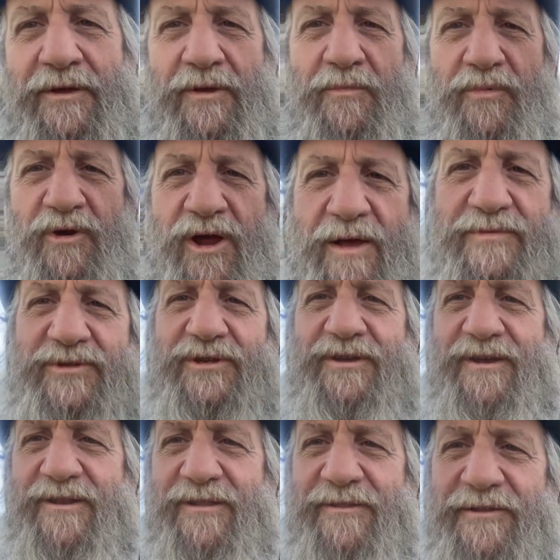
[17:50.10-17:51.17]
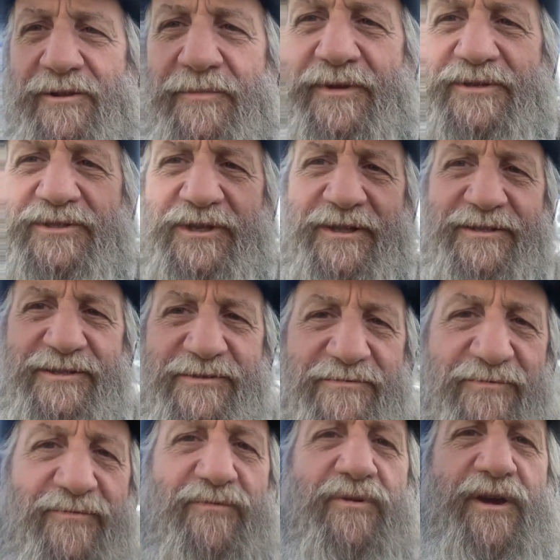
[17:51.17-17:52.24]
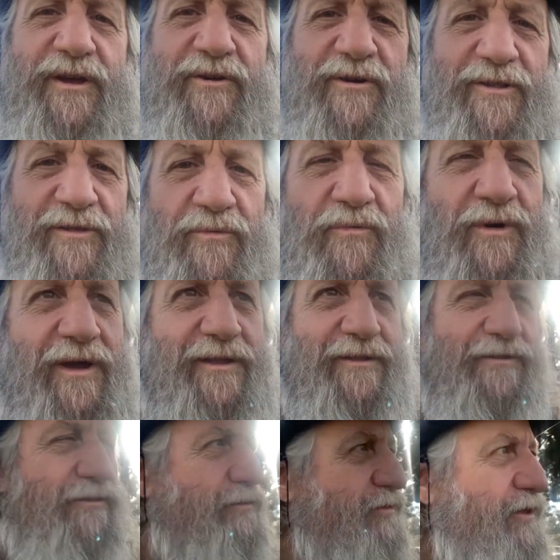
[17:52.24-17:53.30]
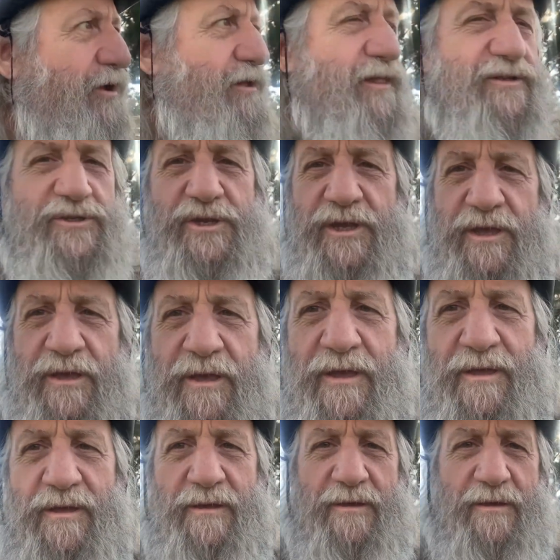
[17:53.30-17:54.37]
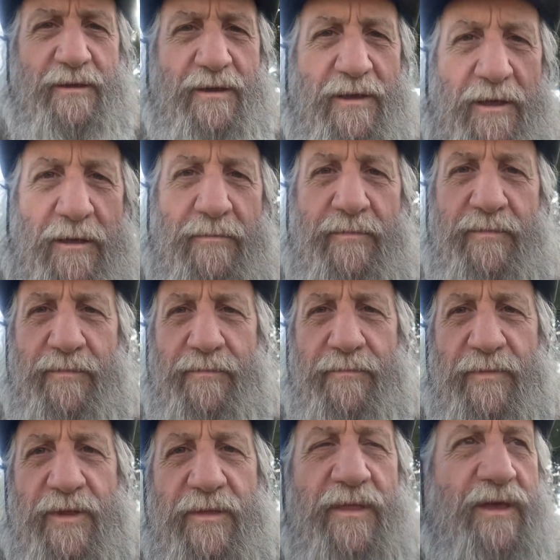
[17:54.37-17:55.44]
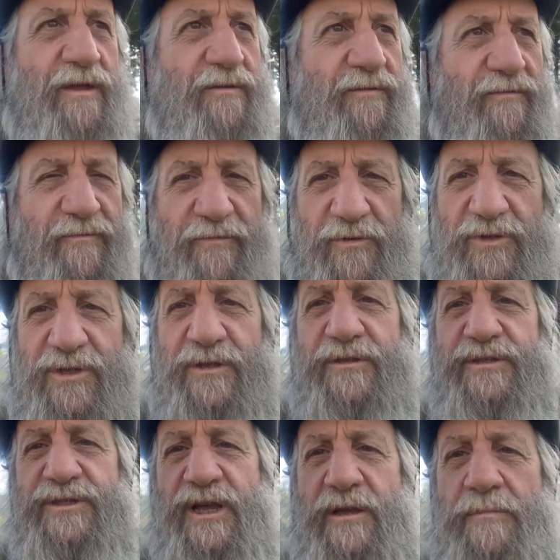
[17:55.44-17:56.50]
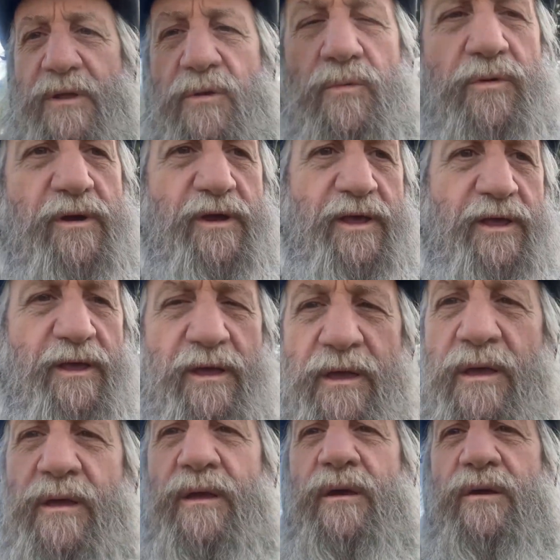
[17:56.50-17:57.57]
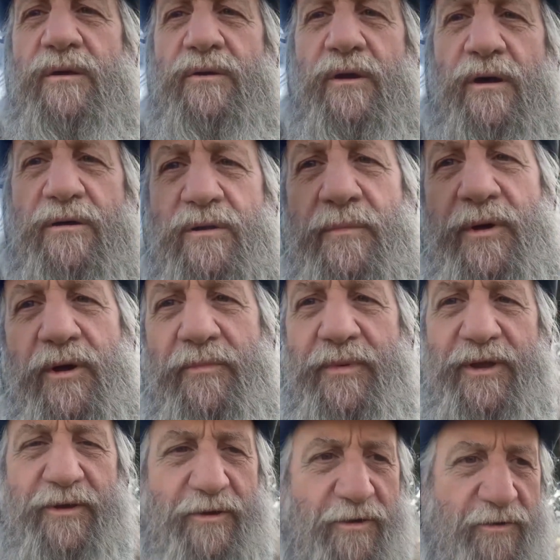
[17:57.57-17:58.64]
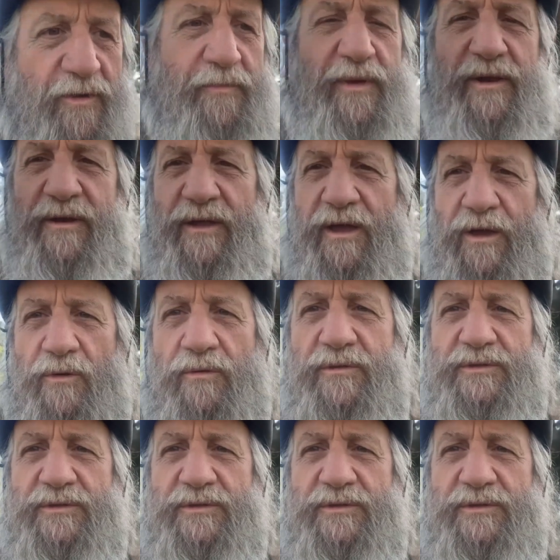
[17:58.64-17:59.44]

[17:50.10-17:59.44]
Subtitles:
Perhaps you got a little bit of sense of why I call it Wild Theology in that first little segment where I talked about being hard to pin down.